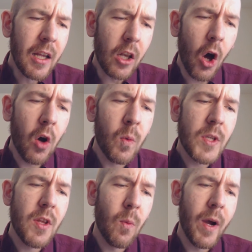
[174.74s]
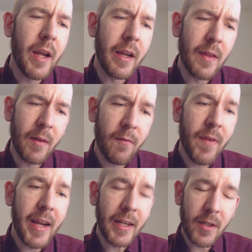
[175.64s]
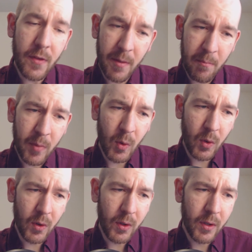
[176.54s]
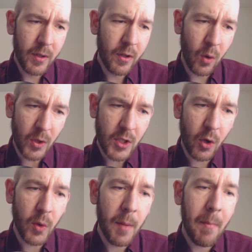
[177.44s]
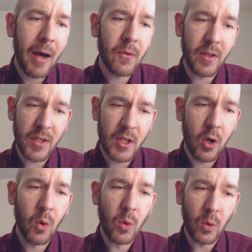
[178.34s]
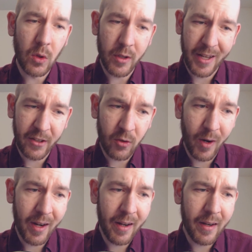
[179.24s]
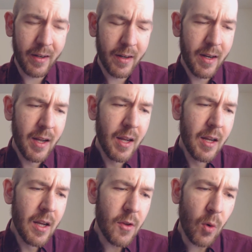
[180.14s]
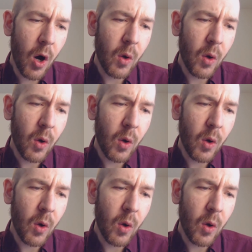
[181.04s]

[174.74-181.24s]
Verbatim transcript: Long was the way that fate them bore, o'er stony mountains cold and grey, through